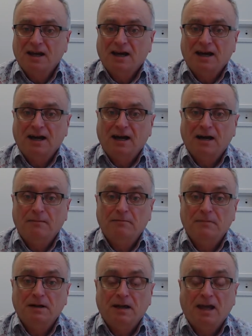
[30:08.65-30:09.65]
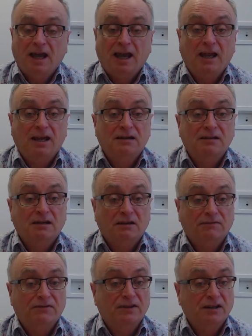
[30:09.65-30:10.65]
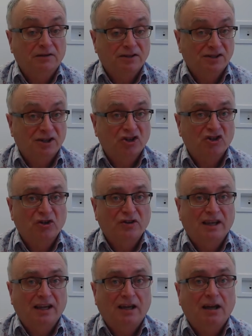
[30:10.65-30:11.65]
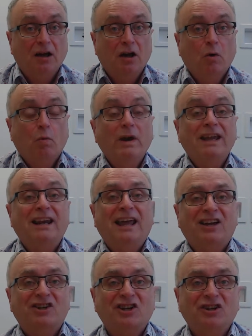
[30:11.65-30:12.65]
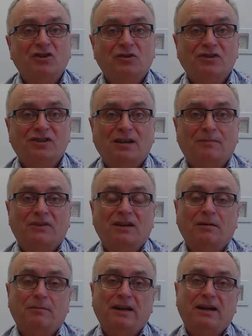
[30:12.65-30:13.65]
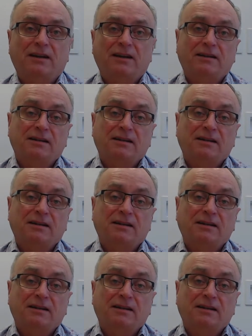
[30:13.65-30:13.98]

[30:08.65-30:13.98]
And if there is an issue there, we can actually do something about it.